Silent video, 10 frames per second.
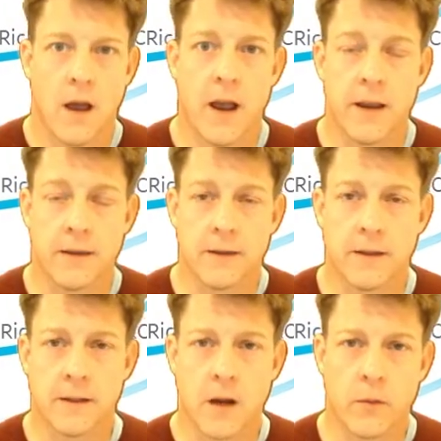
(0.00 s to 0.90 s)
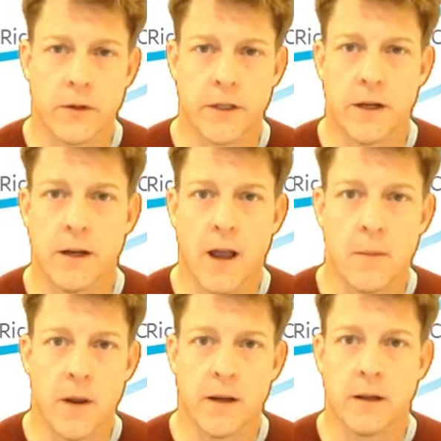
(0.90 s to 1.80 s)
Hi, this is Scott Ritchie.
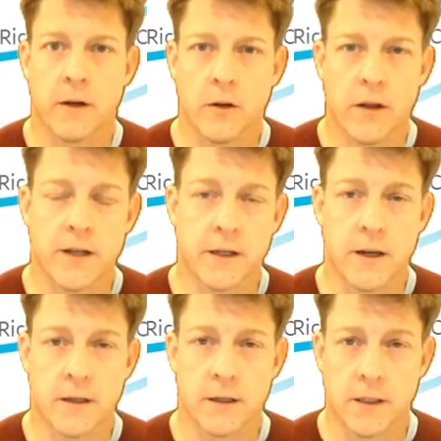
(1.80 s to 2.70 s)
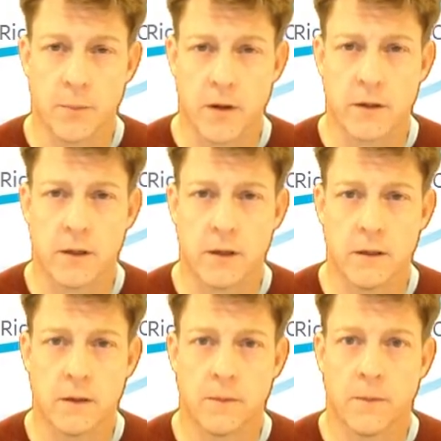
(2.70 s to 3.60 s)
I'm a clinical education
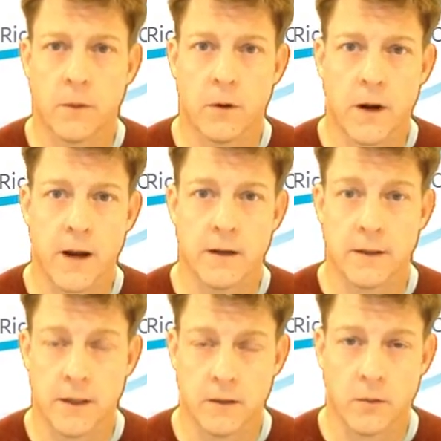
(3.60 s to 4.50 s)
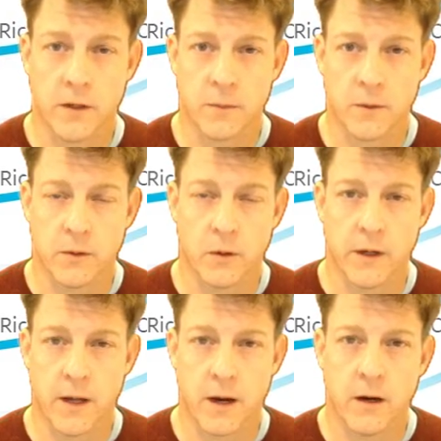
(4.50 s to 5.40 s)
specialist for anesthesia and respiratory
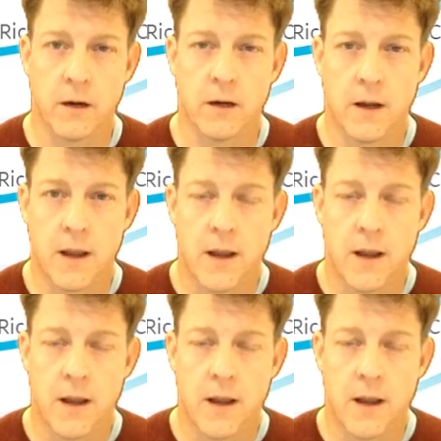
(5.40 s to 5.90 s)
care,